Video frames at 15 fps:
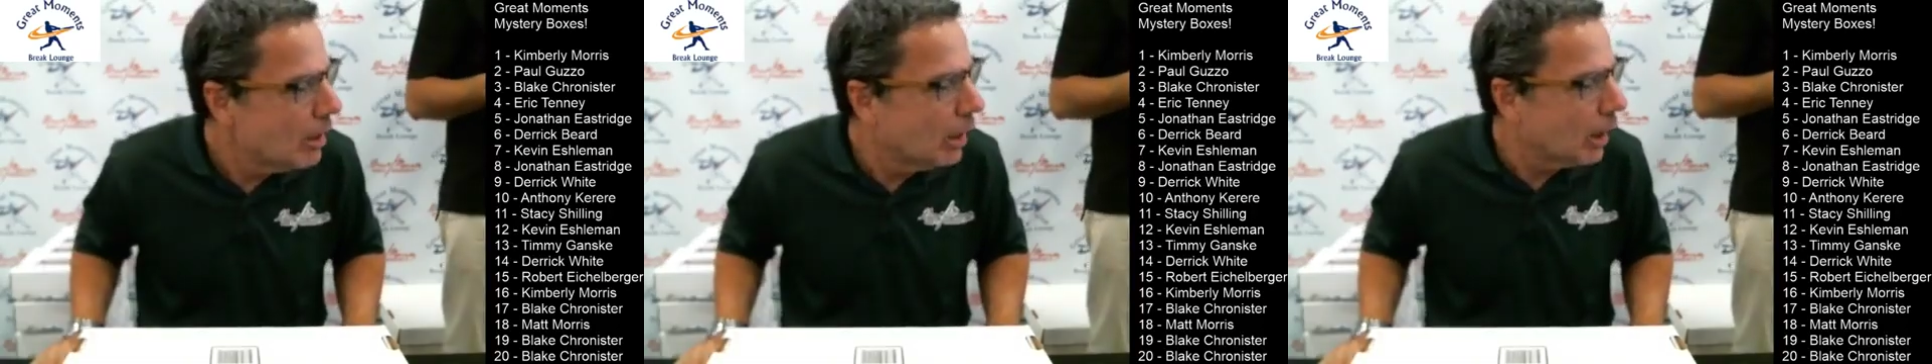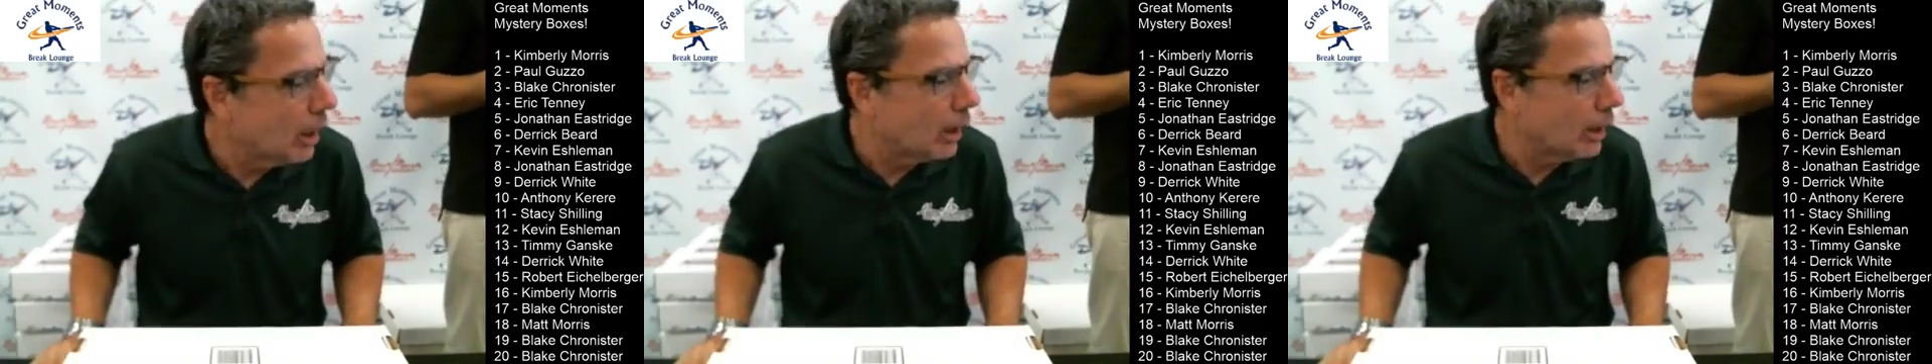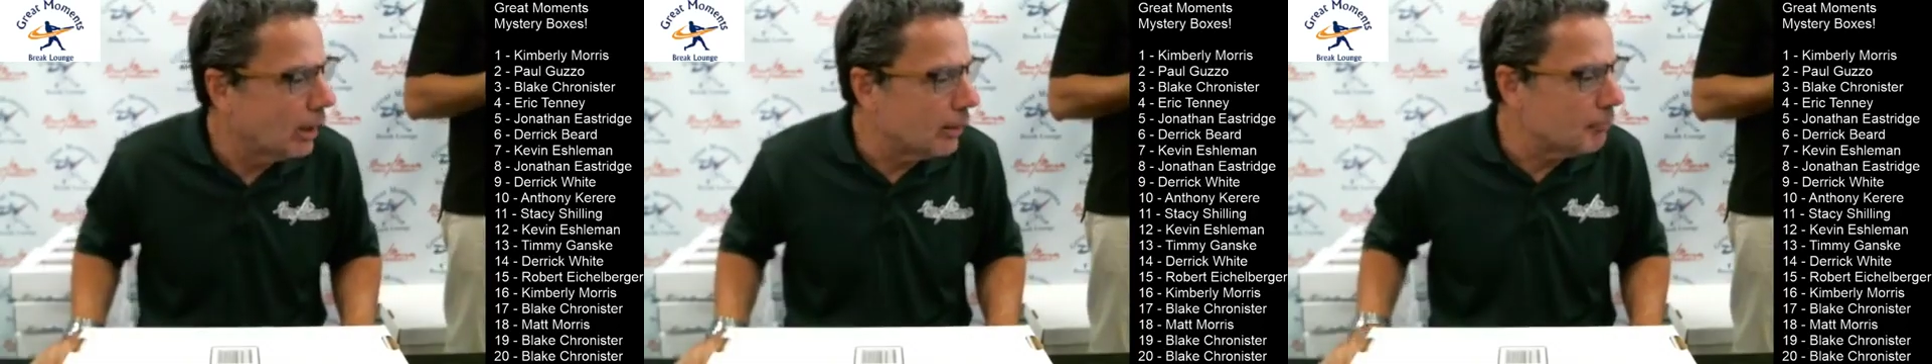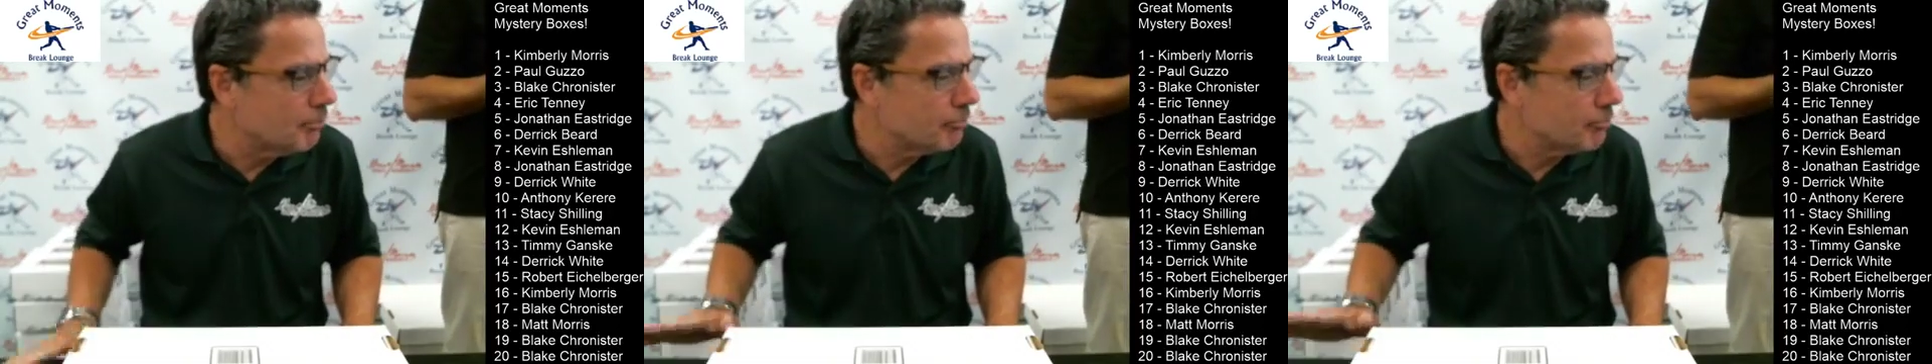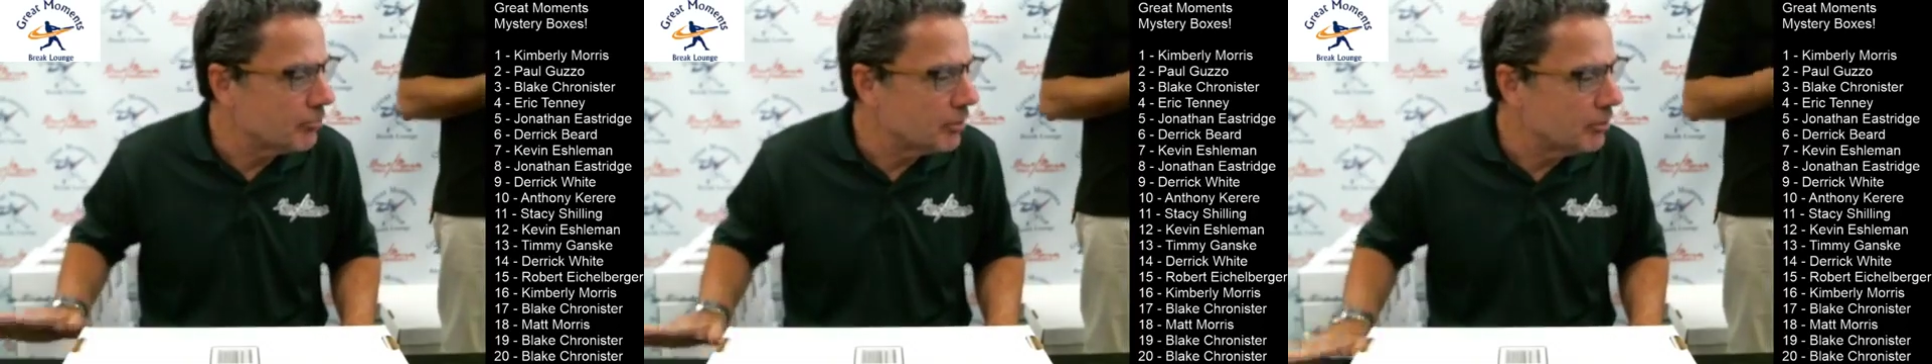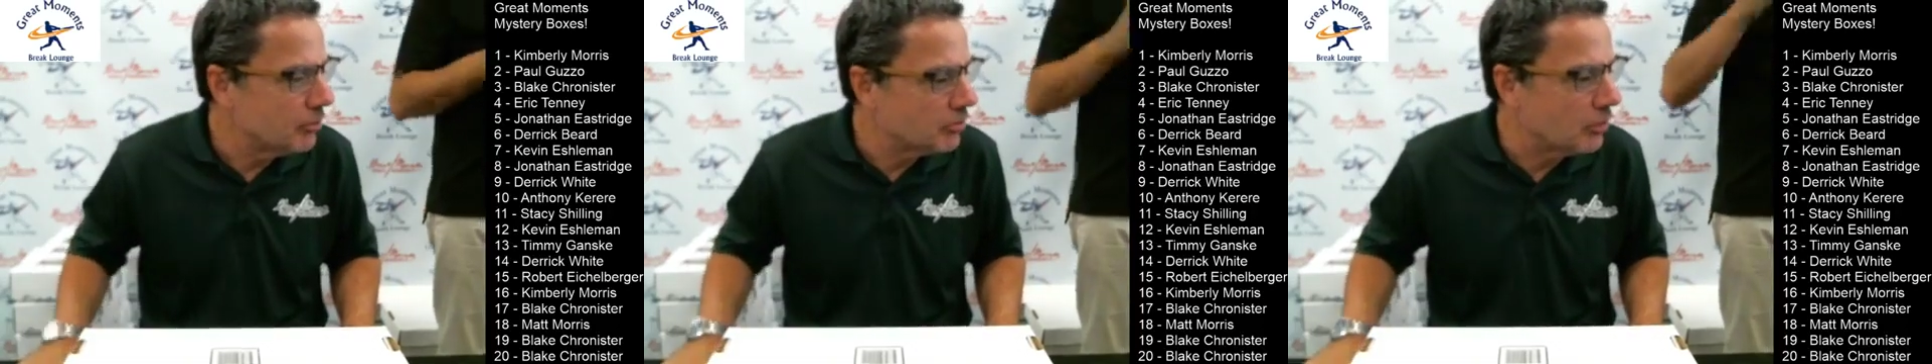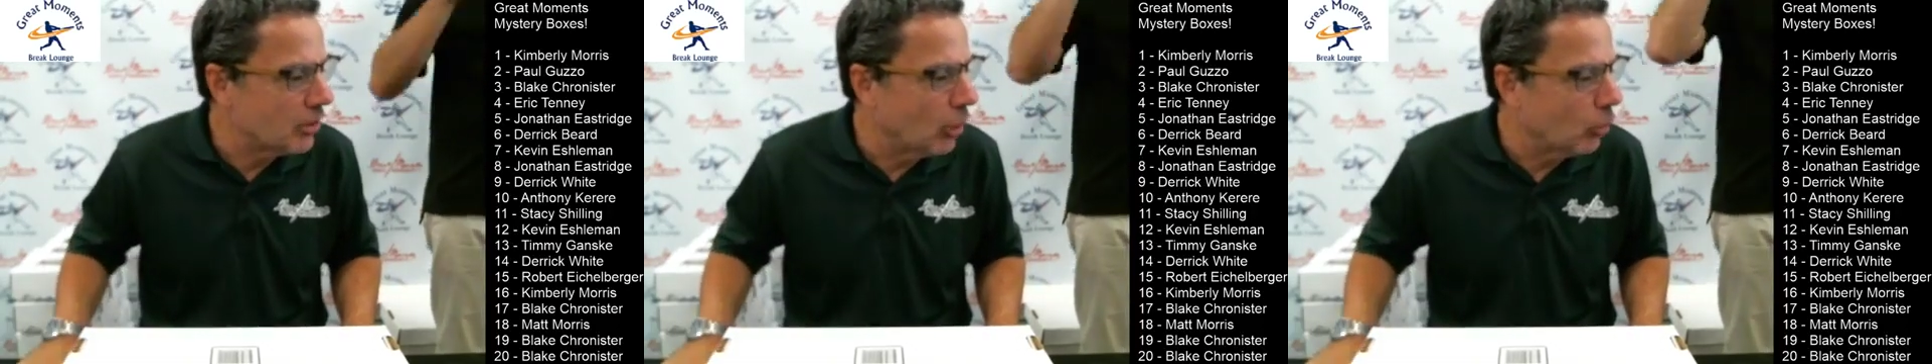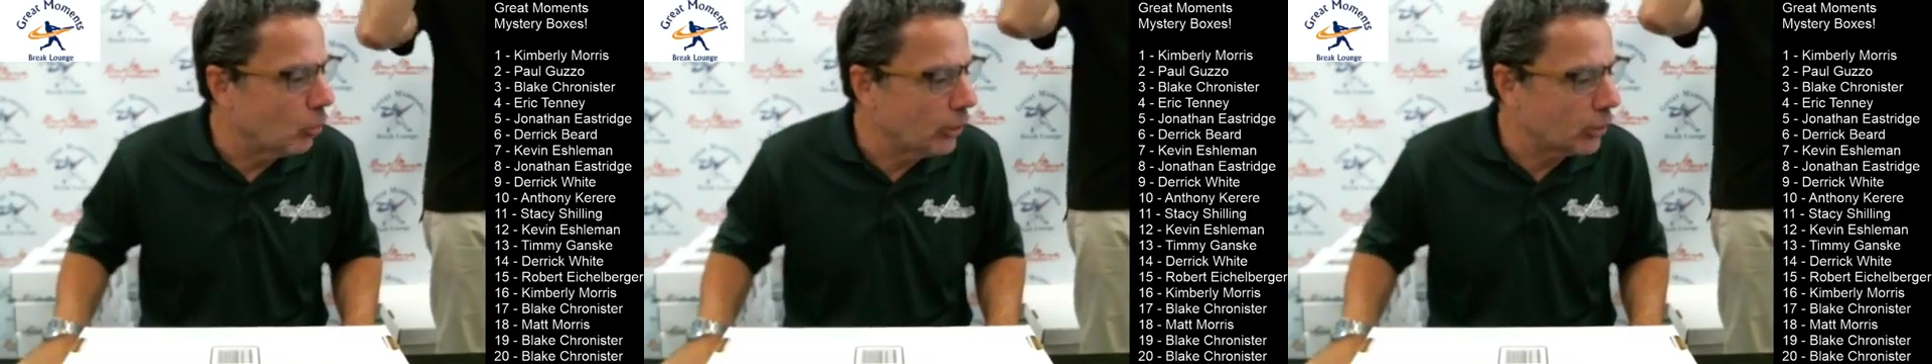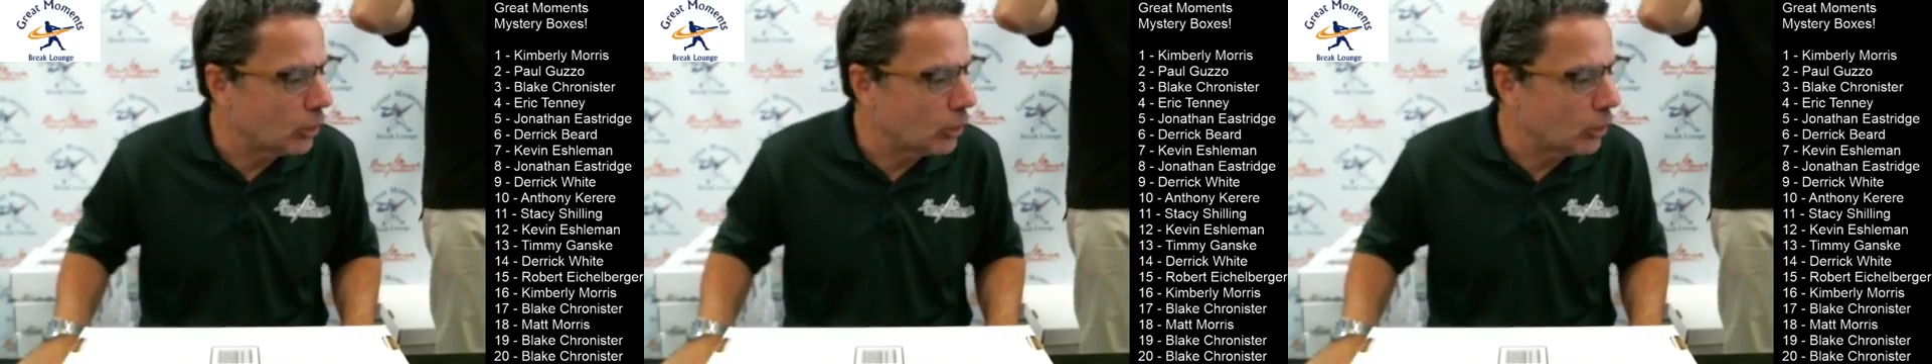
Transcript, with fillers: Um, so we're